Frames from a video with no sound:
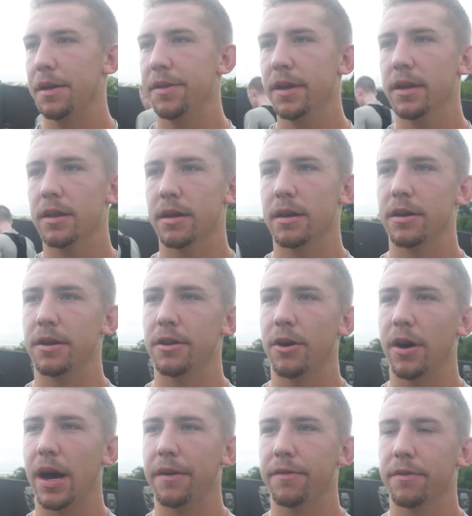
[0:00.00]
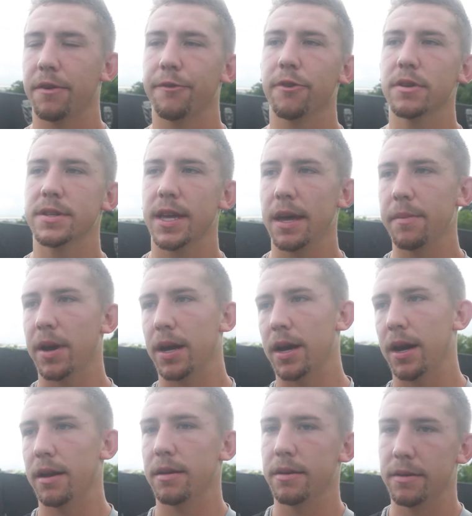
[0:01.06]
I think, you know, after the first game, I
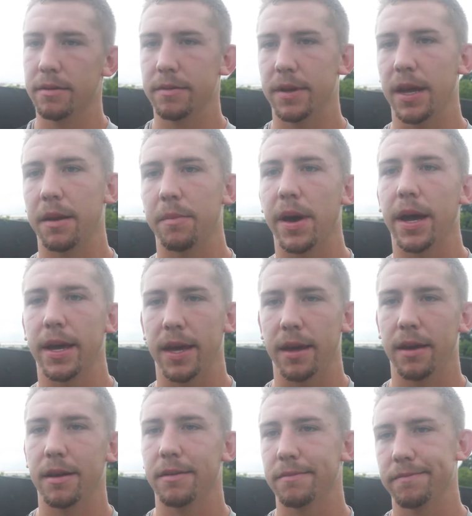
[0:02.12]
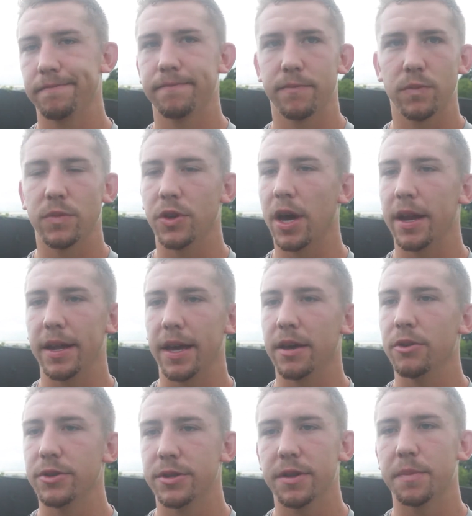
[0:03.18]
kind of, getting back in, you had to get
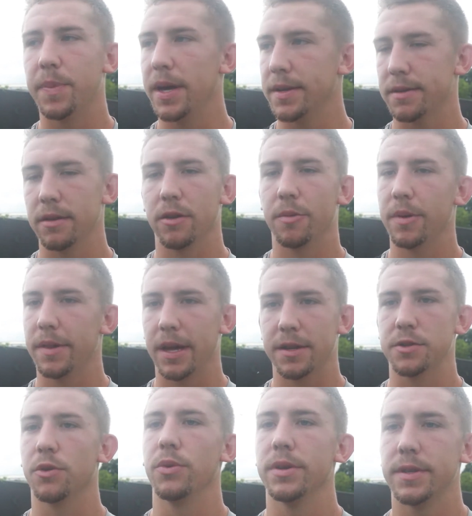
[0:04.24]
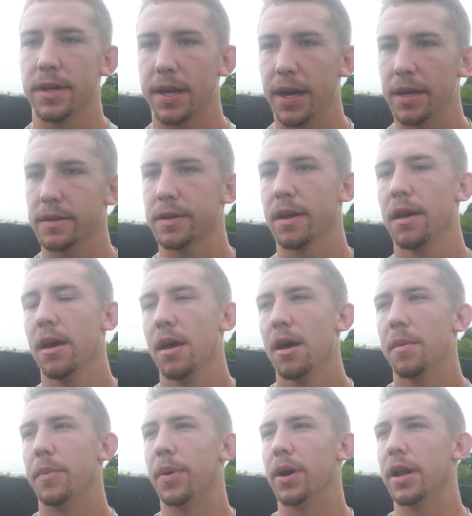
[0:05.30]
used to the pace a little bit. That's always the case.
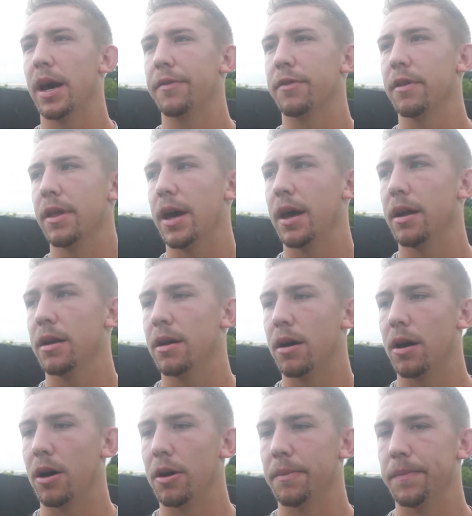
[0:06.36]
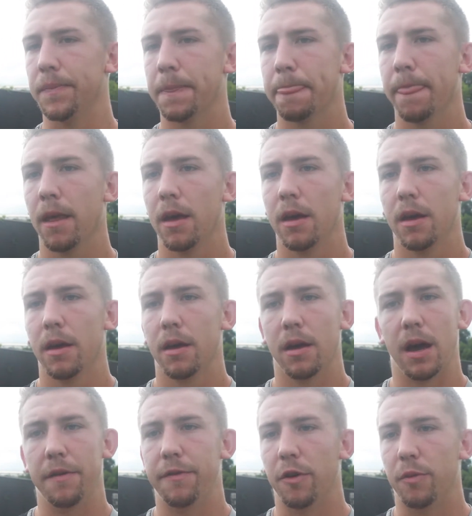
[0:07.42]
But after that,
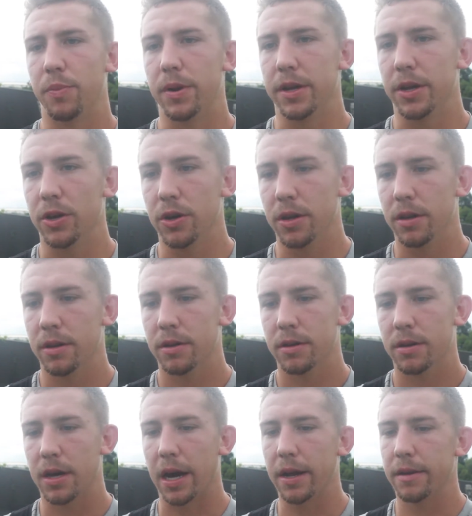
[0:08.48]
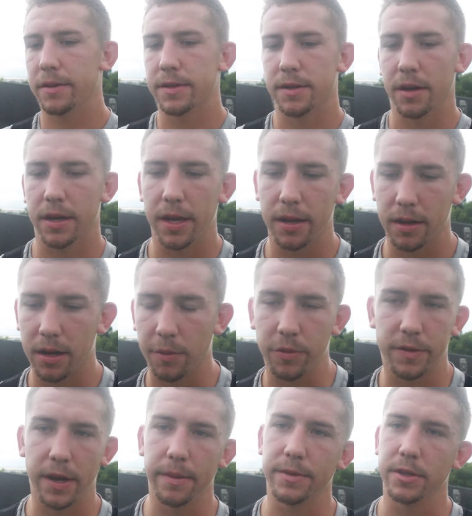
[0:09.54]
I felt pretty good. Got stuck in a couple
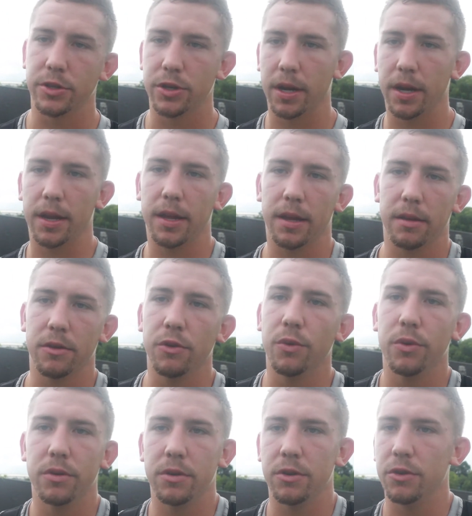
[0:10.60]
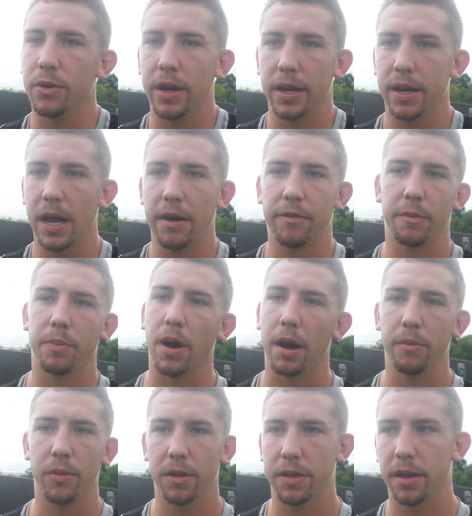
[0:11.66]
of times in training. Knew I didn't have a
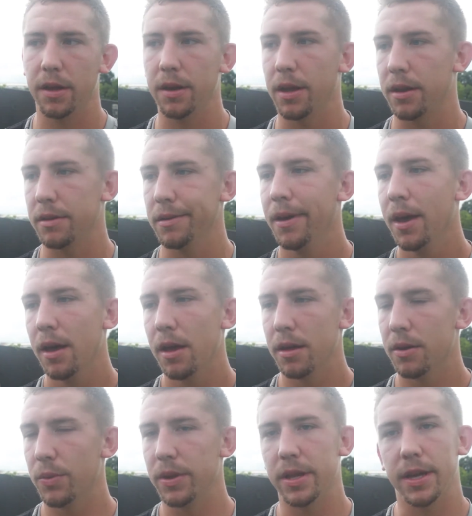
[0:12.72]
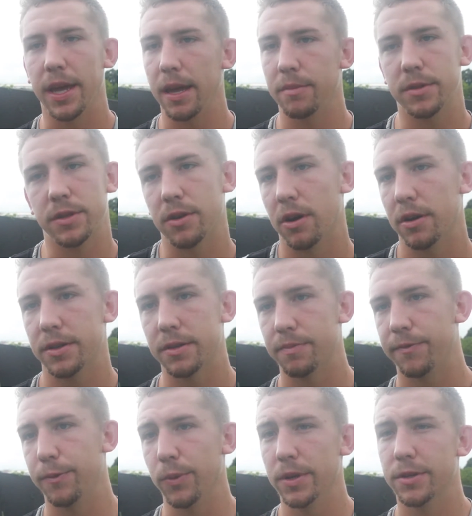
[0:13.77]
problem with it. And when the game starts,
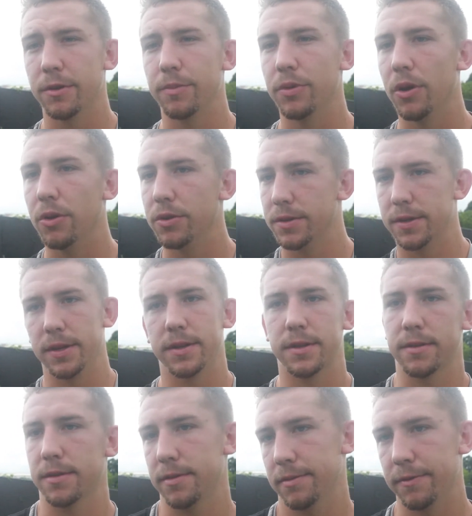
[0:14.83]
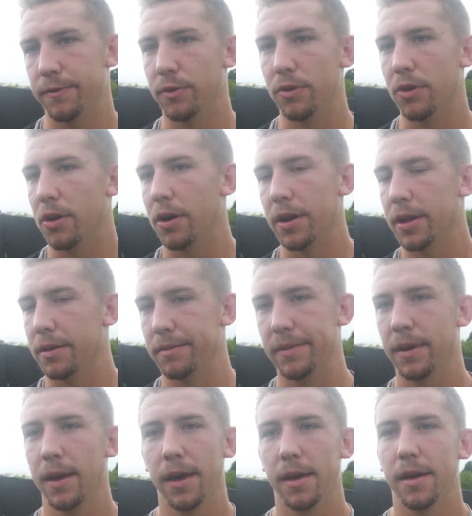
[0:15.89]
whistle blows, it's full on. And
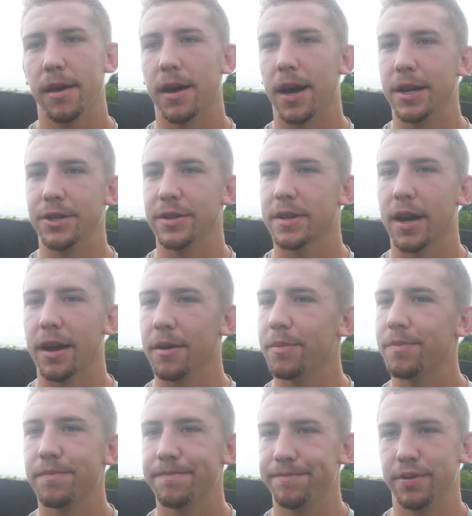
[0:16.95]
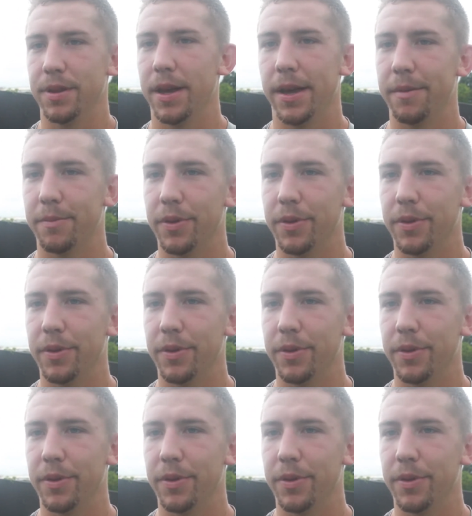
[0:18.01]
I just kind of play